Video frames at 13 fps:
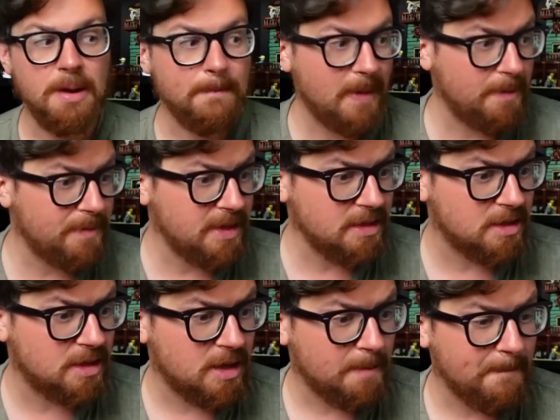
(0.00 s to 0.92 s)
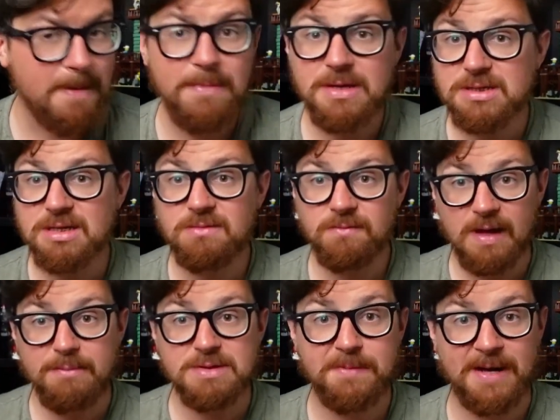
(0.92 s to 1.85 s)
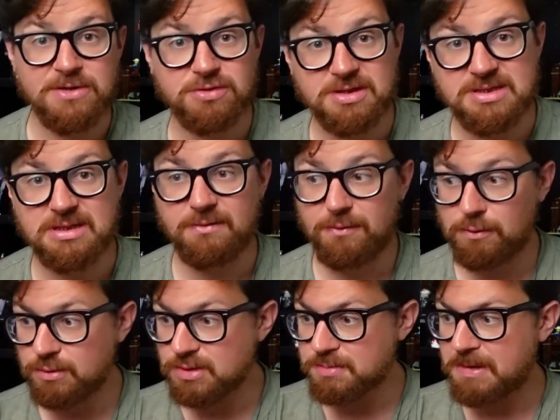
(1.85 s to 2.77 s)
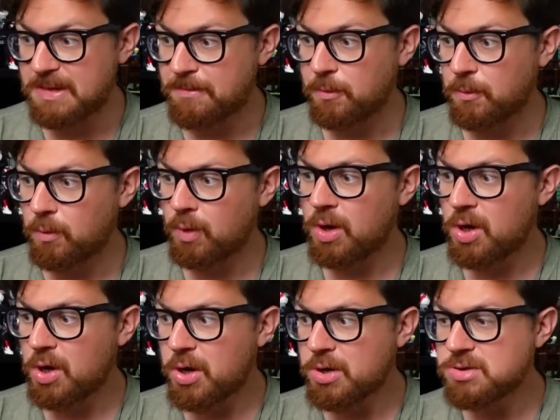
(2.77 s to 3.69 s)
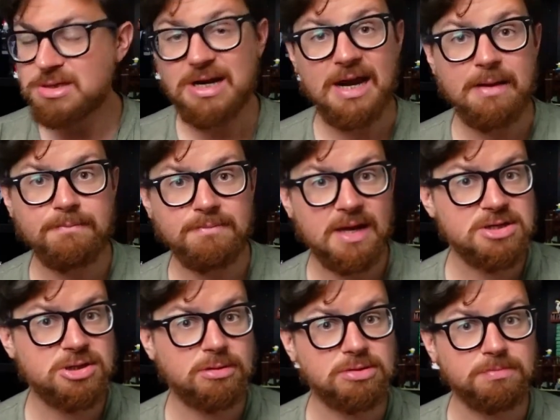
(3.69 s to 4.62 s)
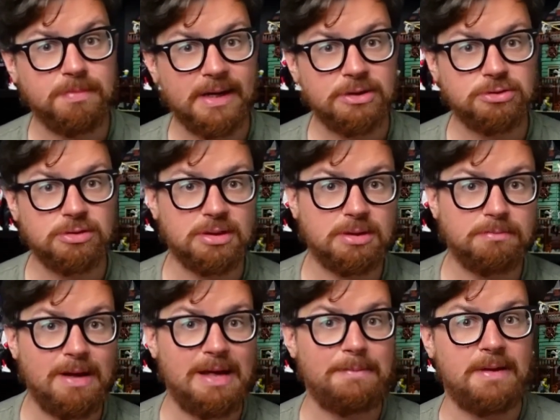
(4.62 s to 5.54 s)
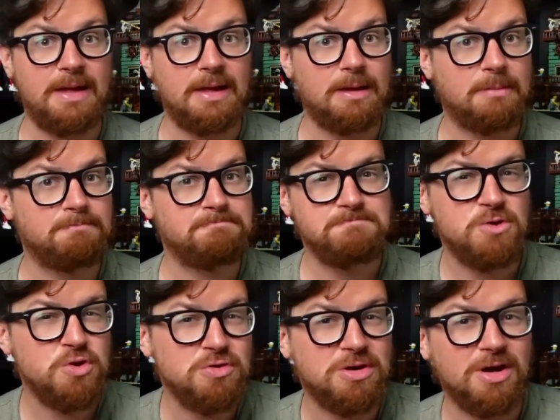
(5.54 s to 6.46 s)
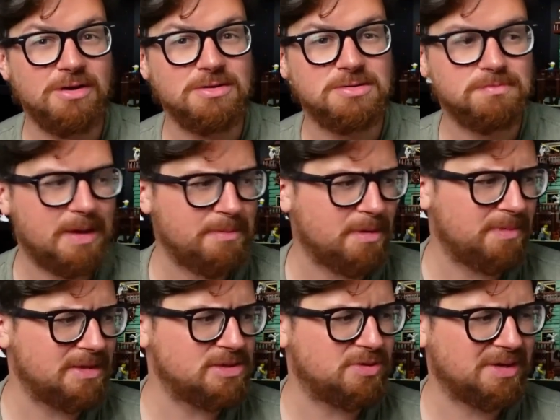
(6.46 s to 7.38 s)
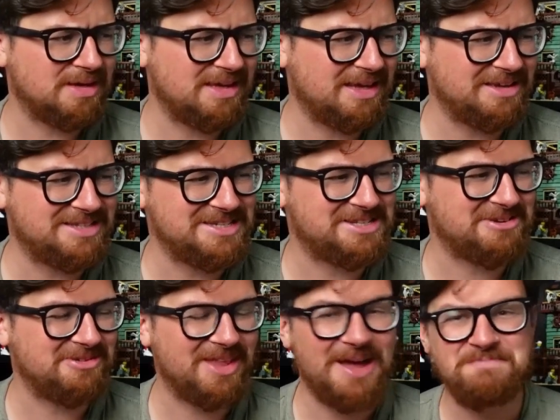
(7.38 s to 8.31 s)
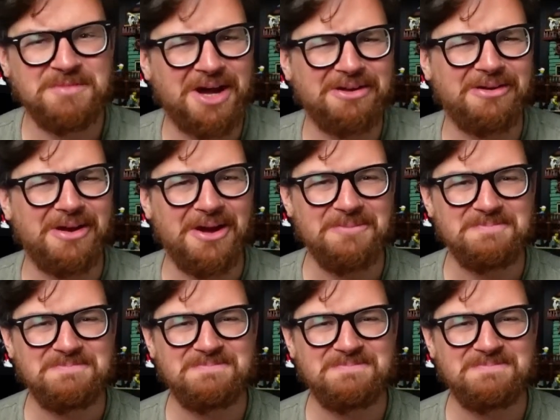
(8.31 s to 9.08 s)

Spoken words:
Maybe a certain famous Patrick has influenced people to name their children Patrick. Maybe. Who knows? Maybe I'm being too egotistical there. I don't know.